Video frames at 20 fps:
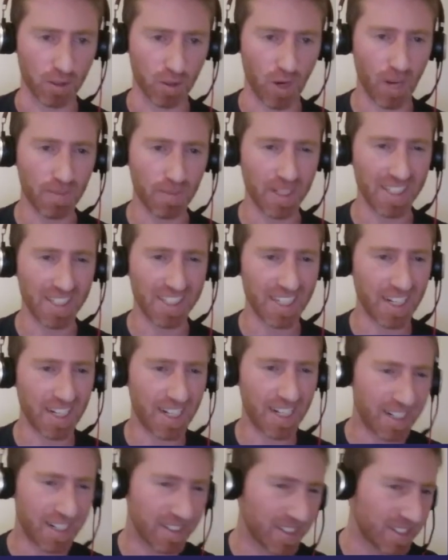So update
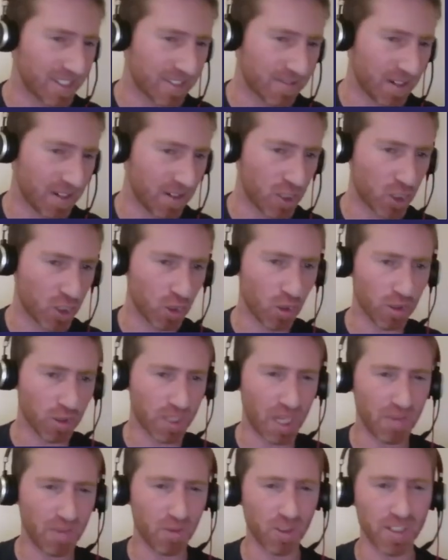selling, it's very
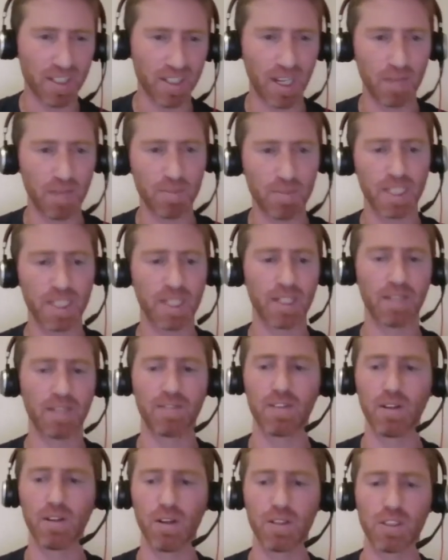short. I'm saying
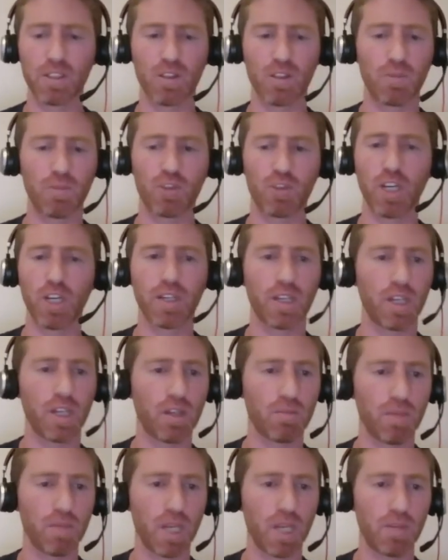if not, so I'm
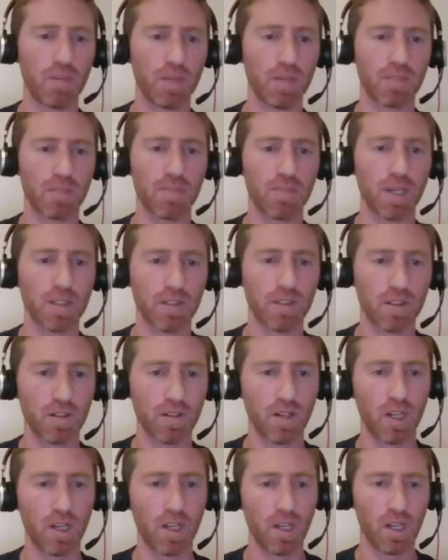checking, maybe it's
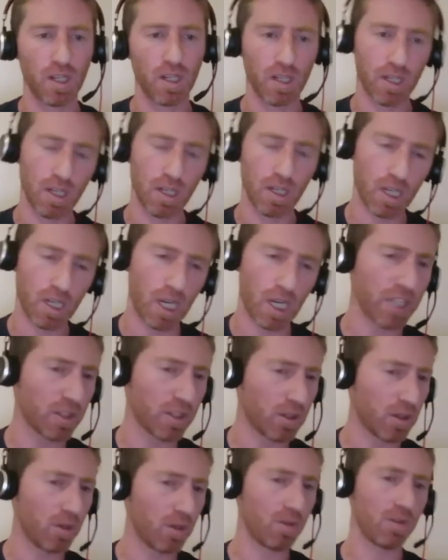better. I
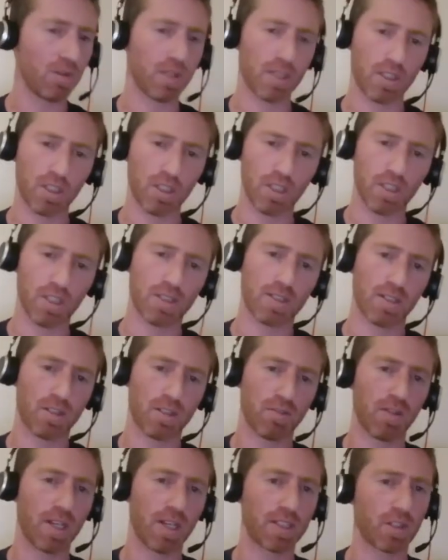don't know,
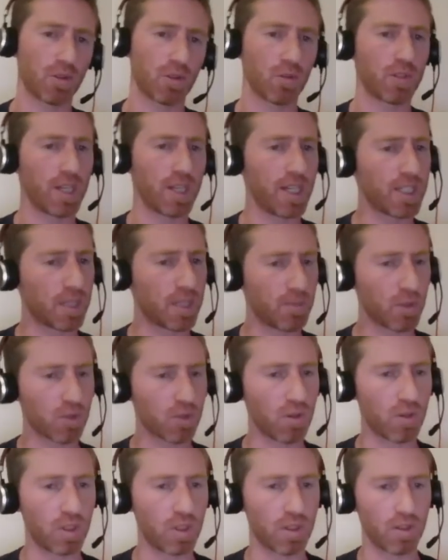it's related to taste. I'm not
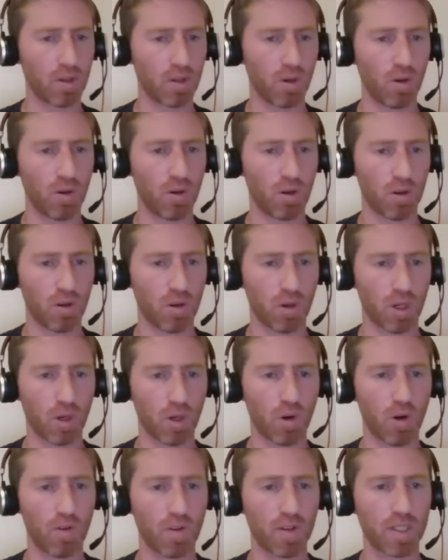gonna
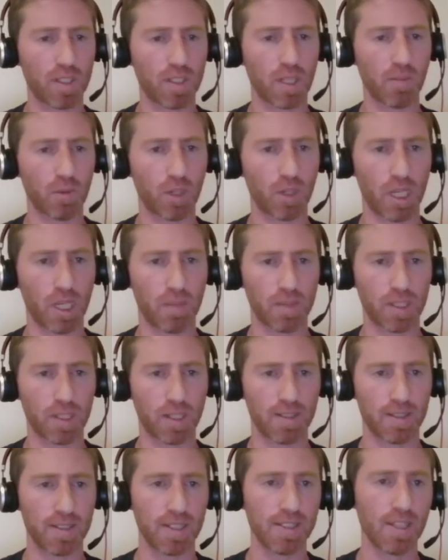go over it. I'm gonna keep it
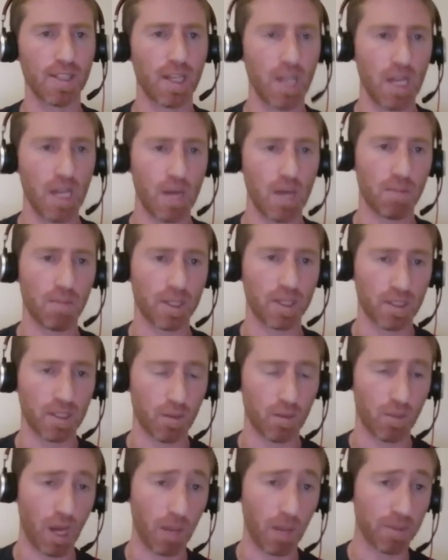as is, but
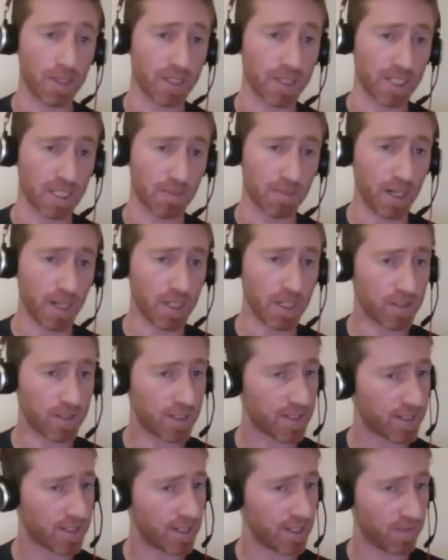update expired
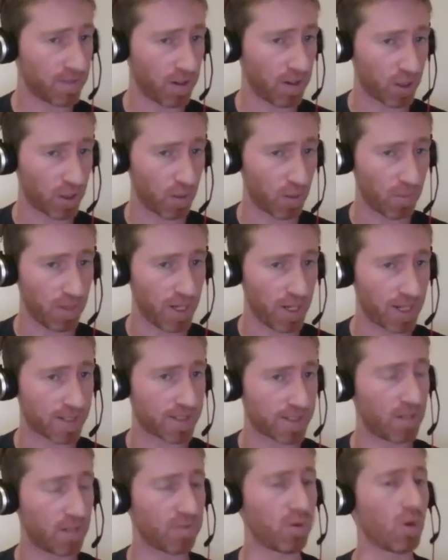is still very complex,
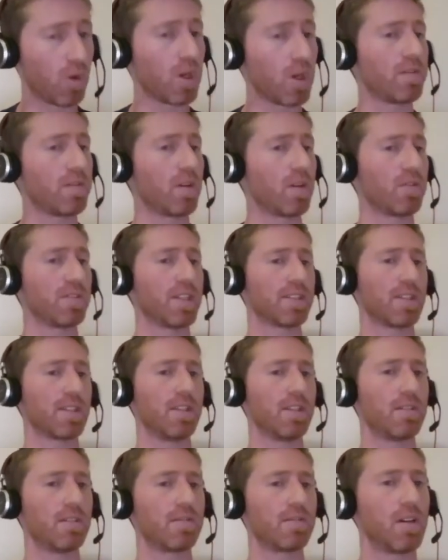still 4 level of
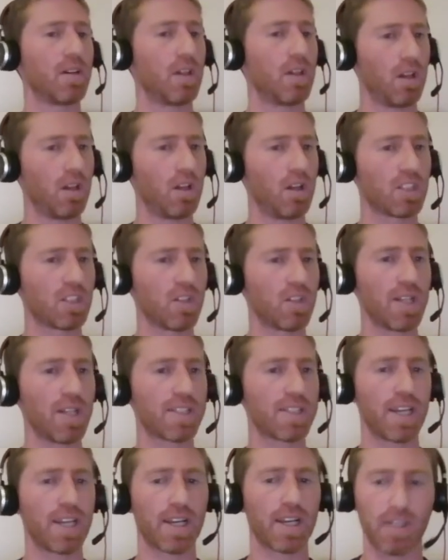nested if. So
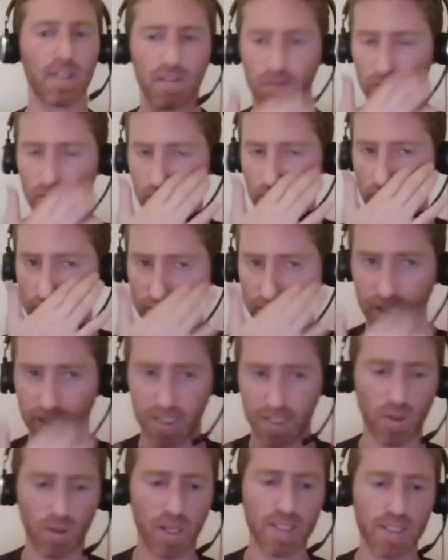let's tackle it really
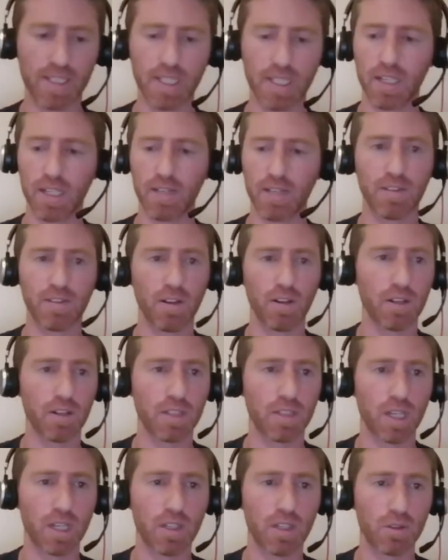fast. So I see an if
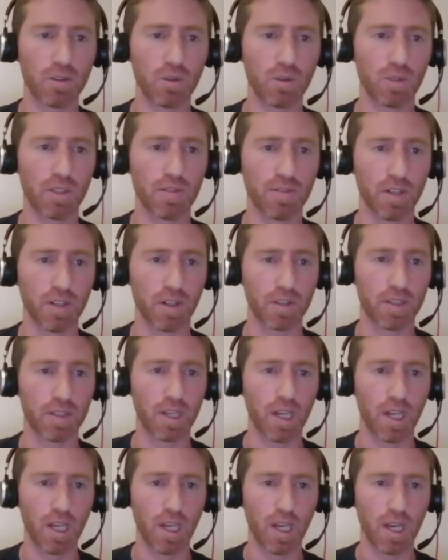not, I do invert.
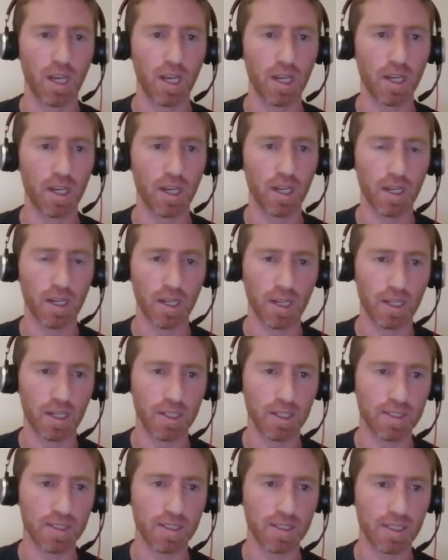
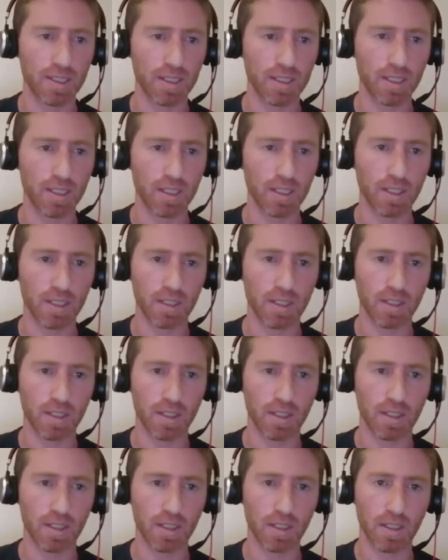I see,
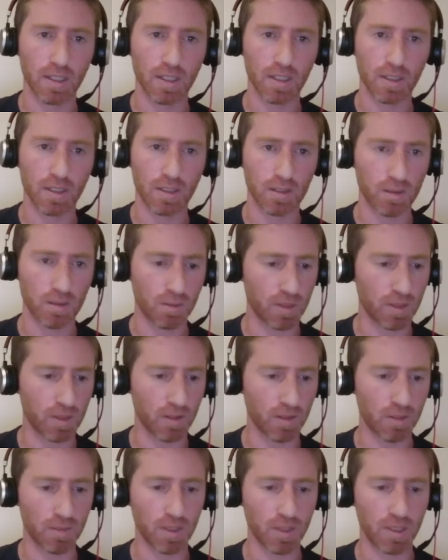oh,
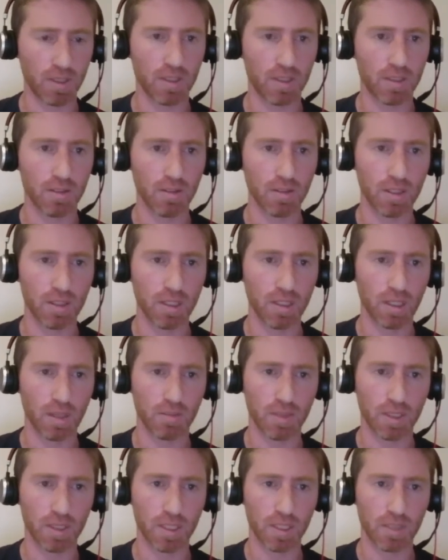where am I? Sorry,
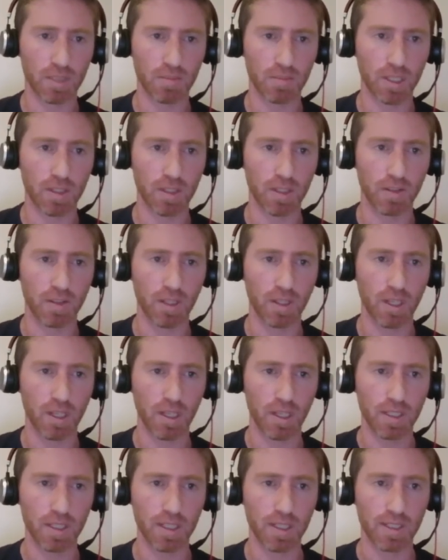update expired.
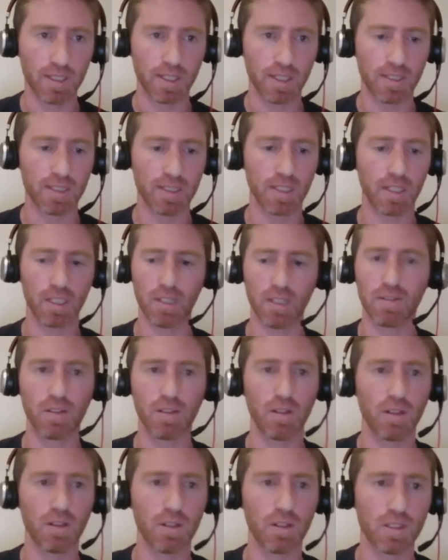Yes, I see an if
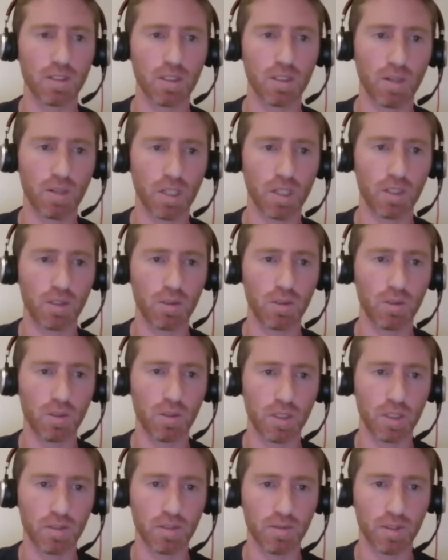not, so I do
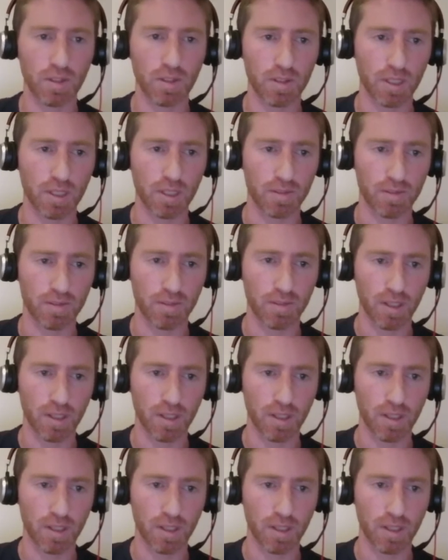invert if.